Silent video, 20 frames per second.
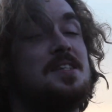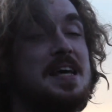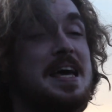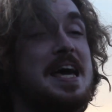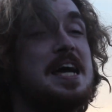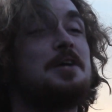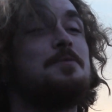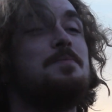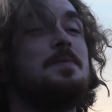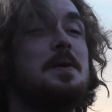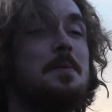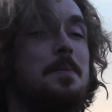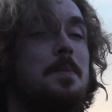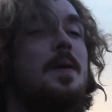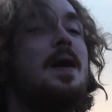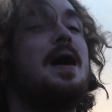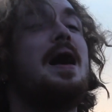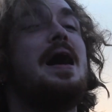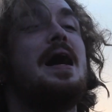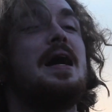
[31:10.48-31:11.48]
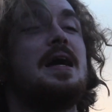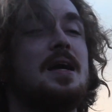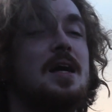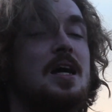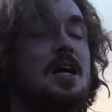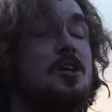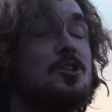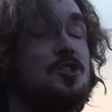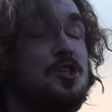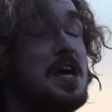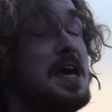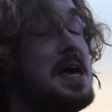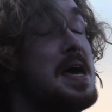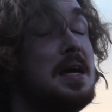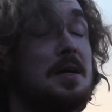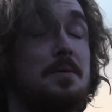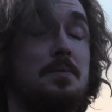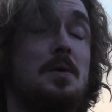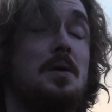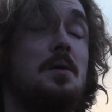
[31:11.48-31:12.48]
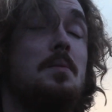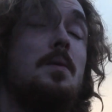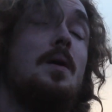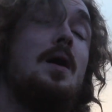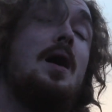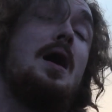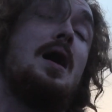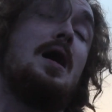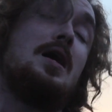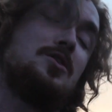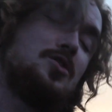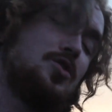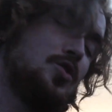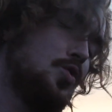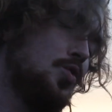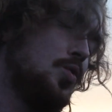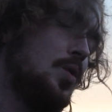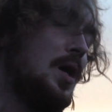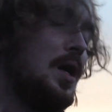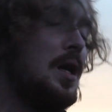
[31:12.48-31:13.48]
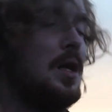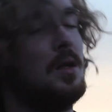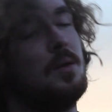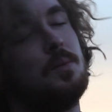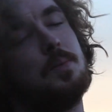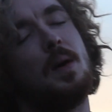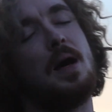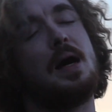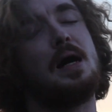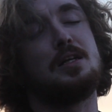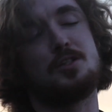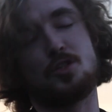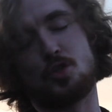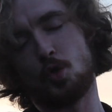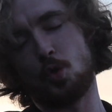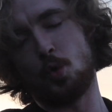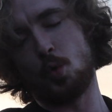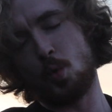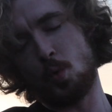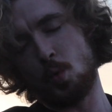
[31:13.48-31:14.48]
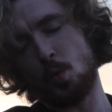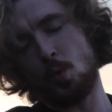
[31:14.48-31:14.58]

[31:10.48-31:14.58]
Take me back to El Paso.